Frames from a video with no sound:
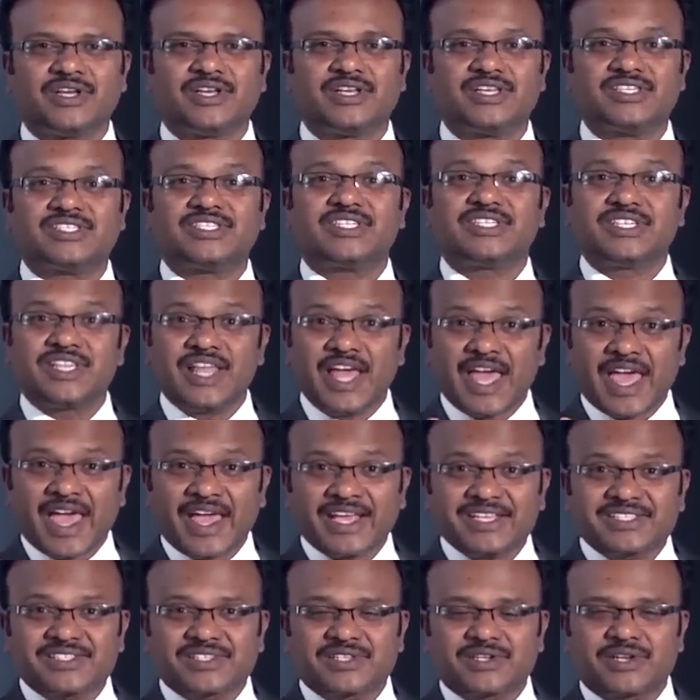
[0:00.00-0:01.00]
Is it the
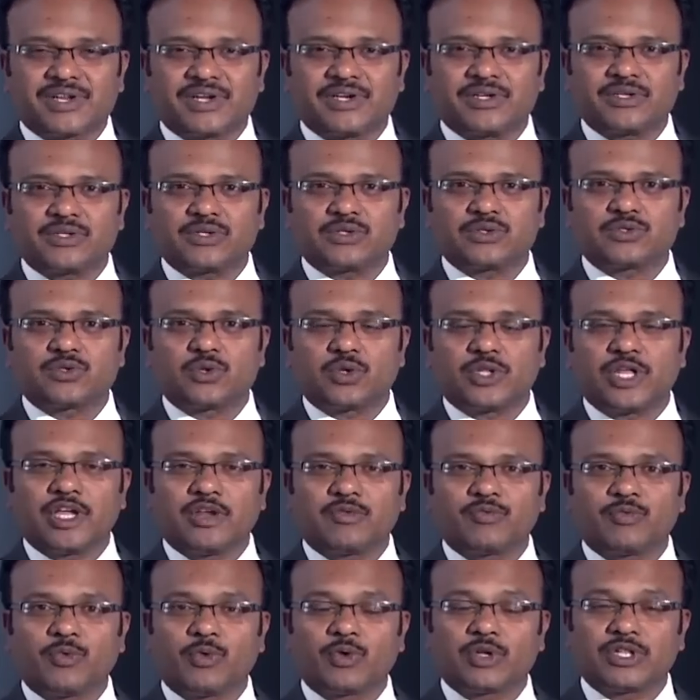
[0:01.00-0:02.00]
accident? So
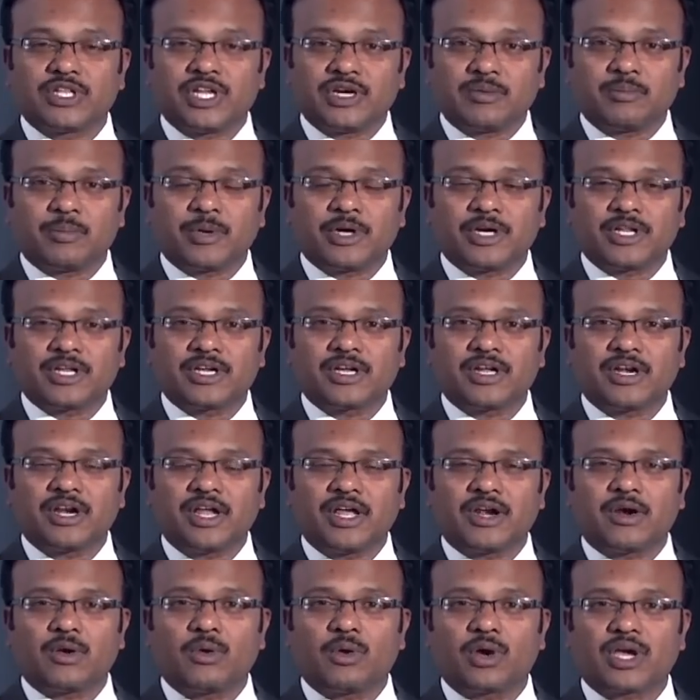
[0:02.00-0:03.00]
therefore, that
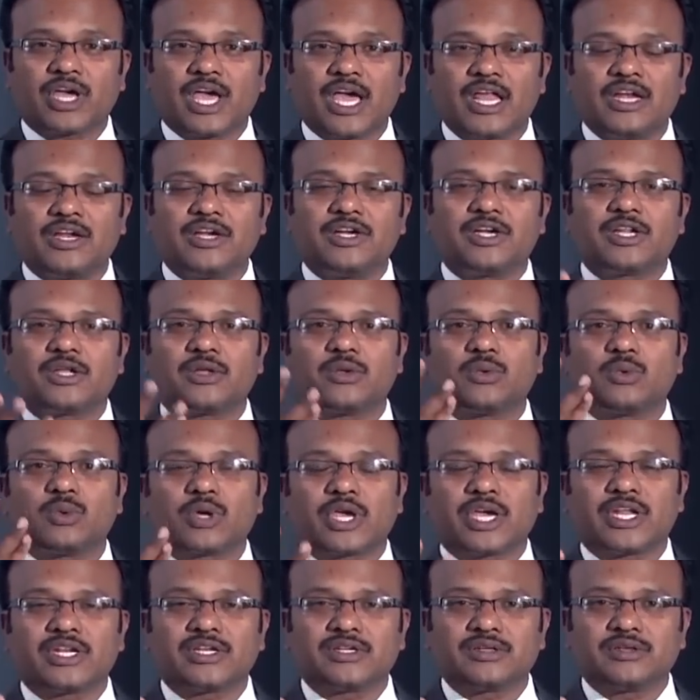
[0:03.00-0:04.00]
particular locality you
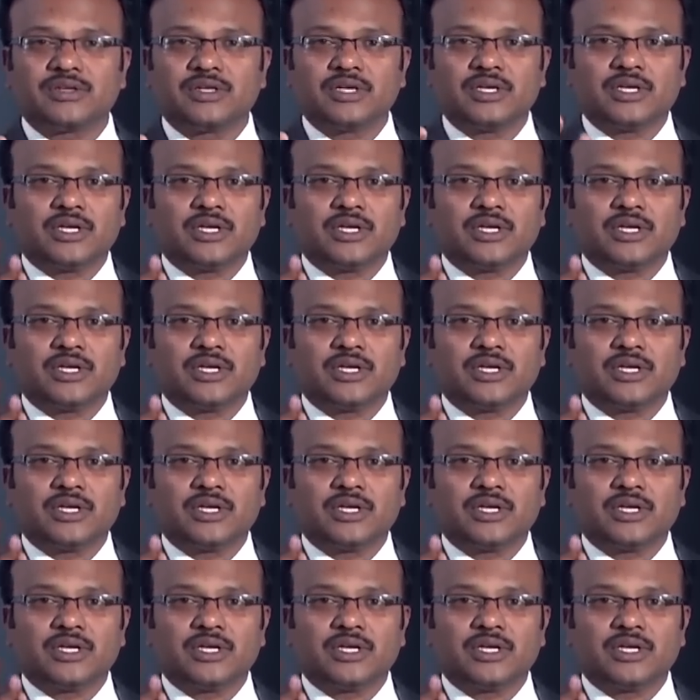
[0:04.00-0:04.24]
can